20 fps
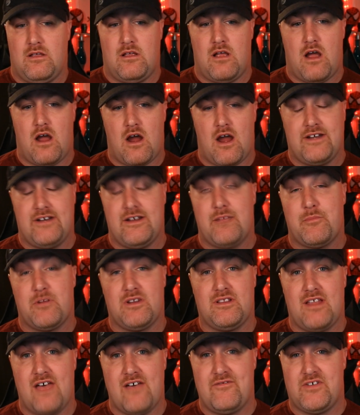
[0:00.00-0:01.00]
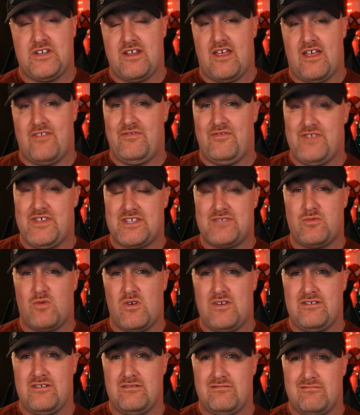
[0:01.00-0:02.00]
All right, number 11, and this
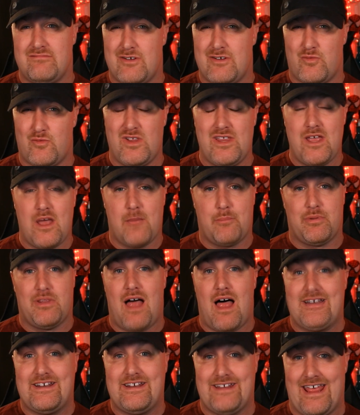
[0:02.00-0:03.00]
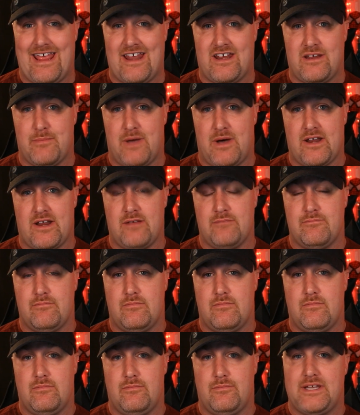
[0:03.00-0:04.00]
one could really apply to anybody,
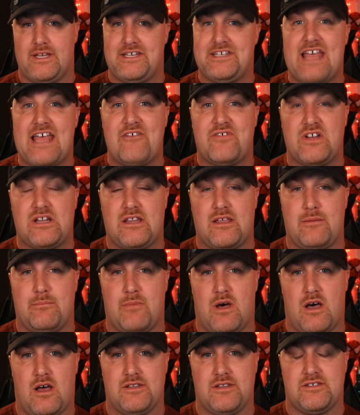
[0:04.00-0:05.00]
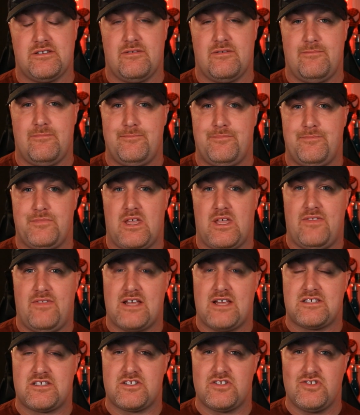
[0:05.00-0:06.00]
but definitely mods, and
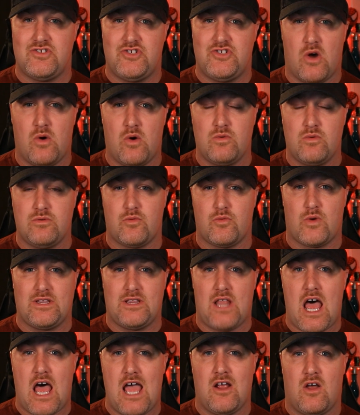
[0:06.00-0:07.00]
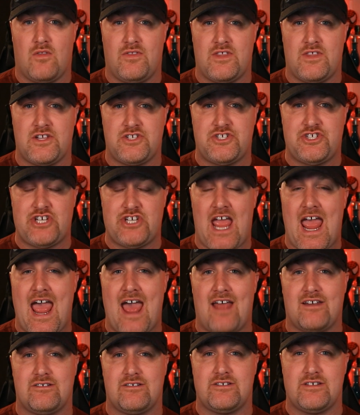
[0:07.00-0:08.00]
that's, don't rely on the
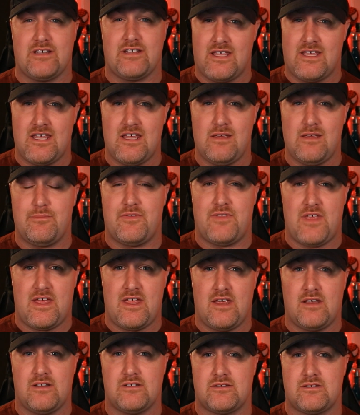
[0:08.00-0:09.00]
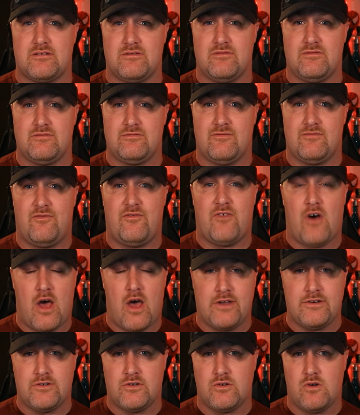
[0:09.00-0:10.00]
chat to keep things
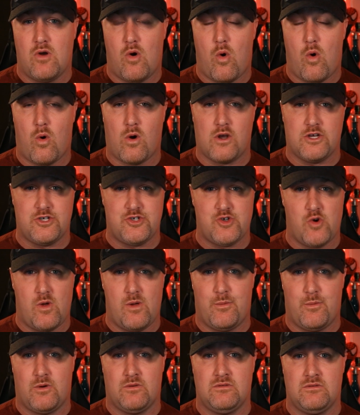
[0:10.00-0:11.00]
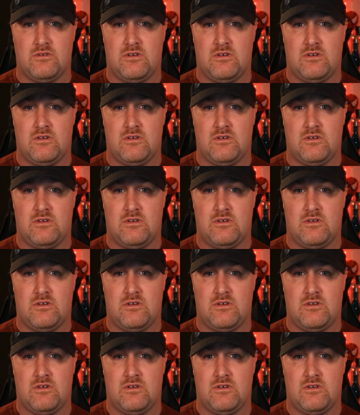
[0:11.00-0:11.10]
fun or enjoyable.